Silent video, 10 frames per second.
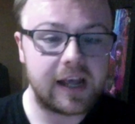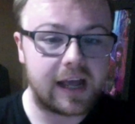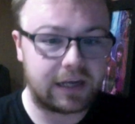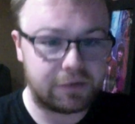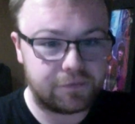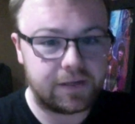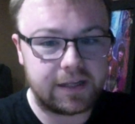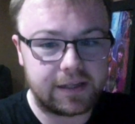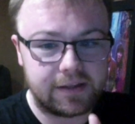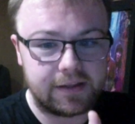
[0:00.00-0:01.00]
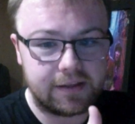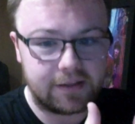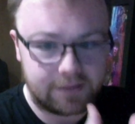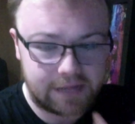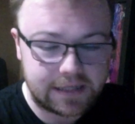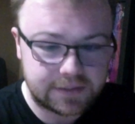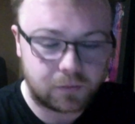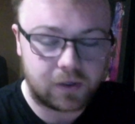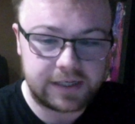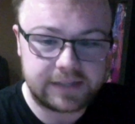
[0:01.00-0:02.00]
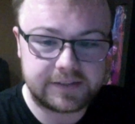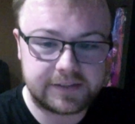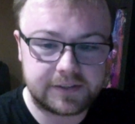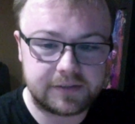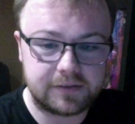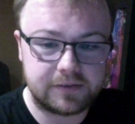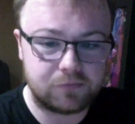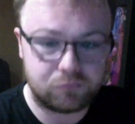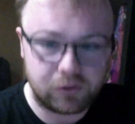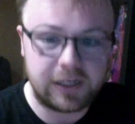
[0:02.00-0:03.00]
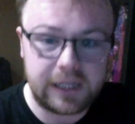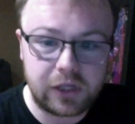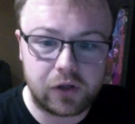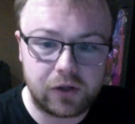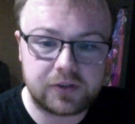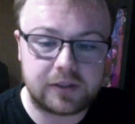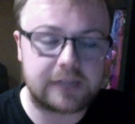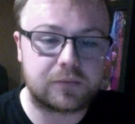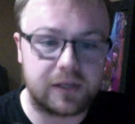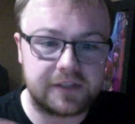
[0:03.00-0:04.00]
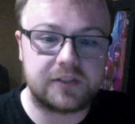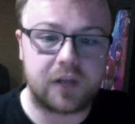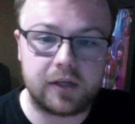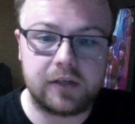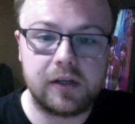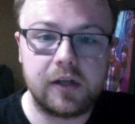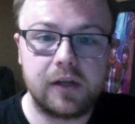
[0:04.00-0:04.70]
And I think that's why it's really good, and that's why it's done